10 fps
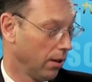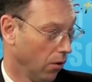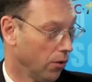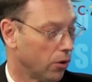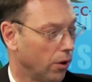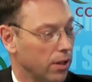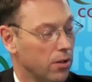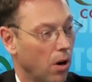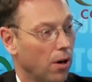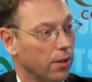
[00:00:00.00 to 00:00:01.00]
on the
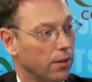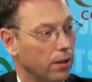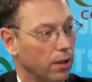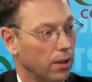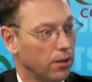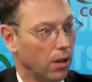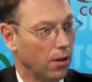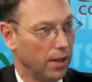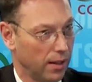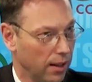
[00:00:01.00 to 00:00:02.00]
Turkish market. Yeah.
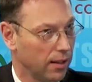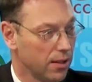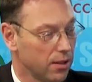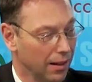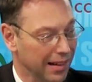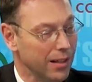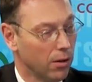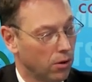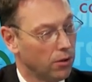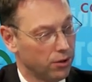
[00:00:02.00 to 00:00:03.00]
so that that is the
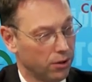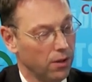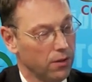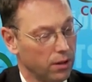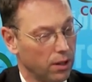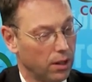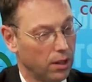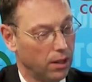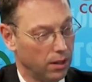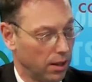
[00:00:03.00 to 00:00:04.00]
legal concerns
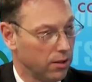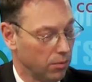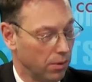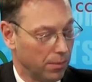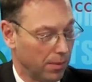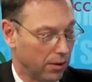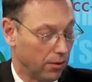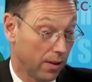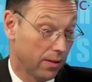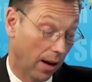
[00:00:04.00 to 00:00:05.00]
that you
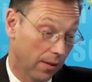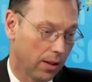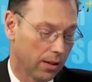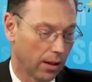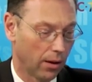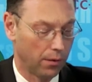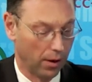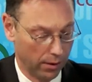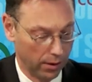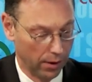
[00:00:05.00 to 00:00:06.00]
address. I think that are
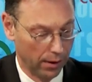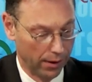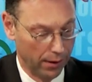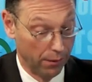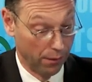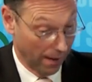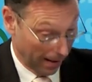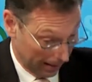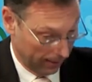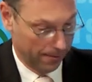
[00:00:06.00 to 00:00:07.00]
very
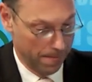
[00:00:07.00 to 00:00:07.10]
valid